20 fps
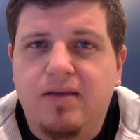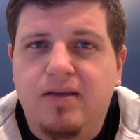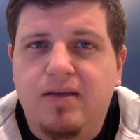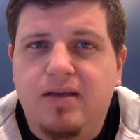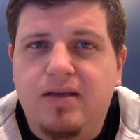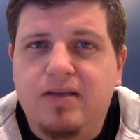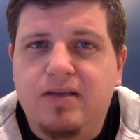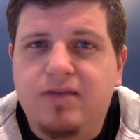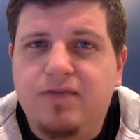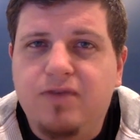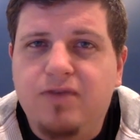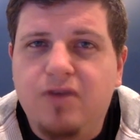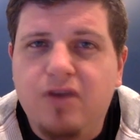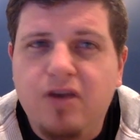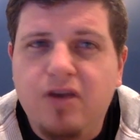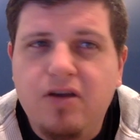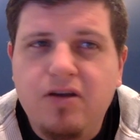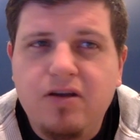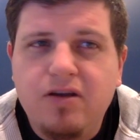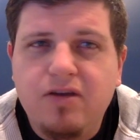as if you're
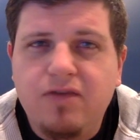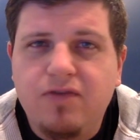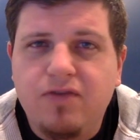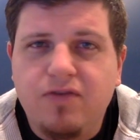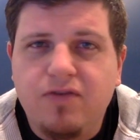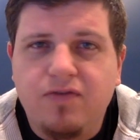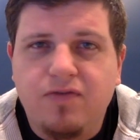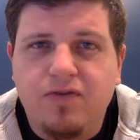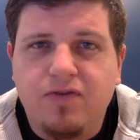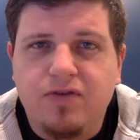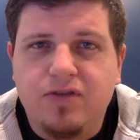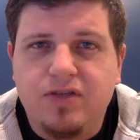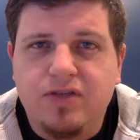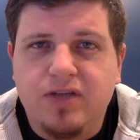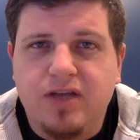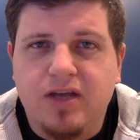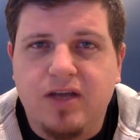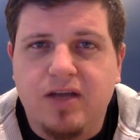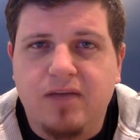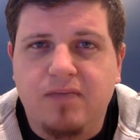hearing it for the first
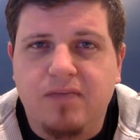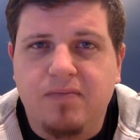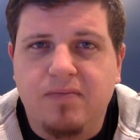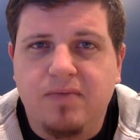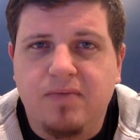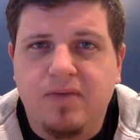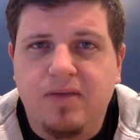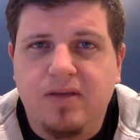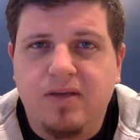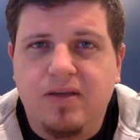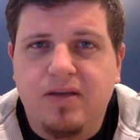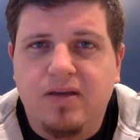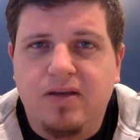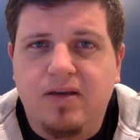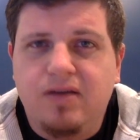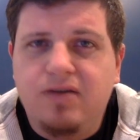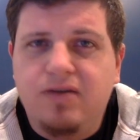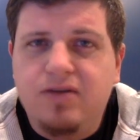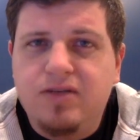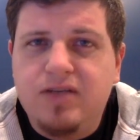time,
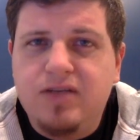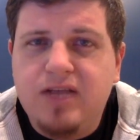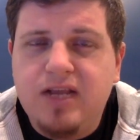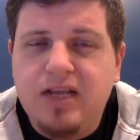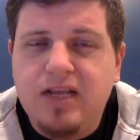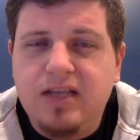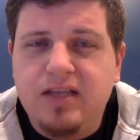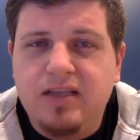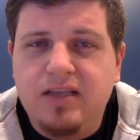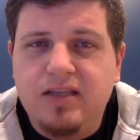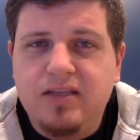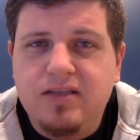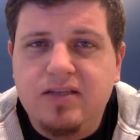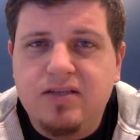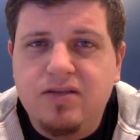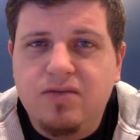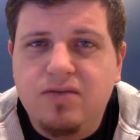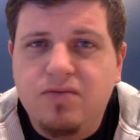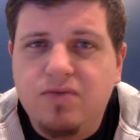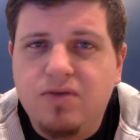understanding that this
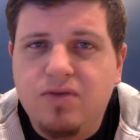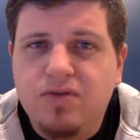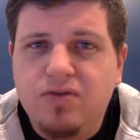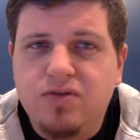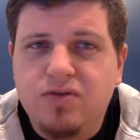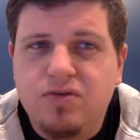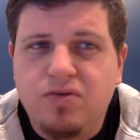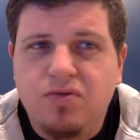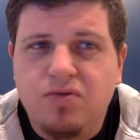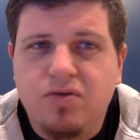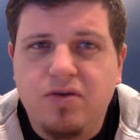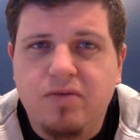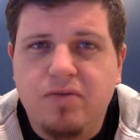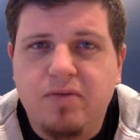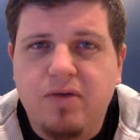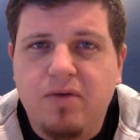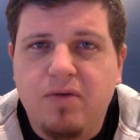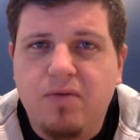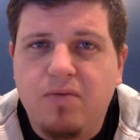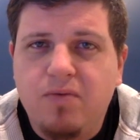is a real story
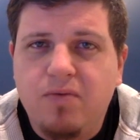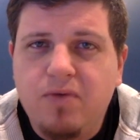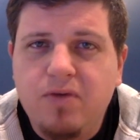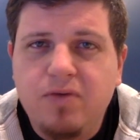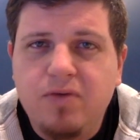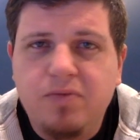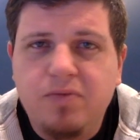about real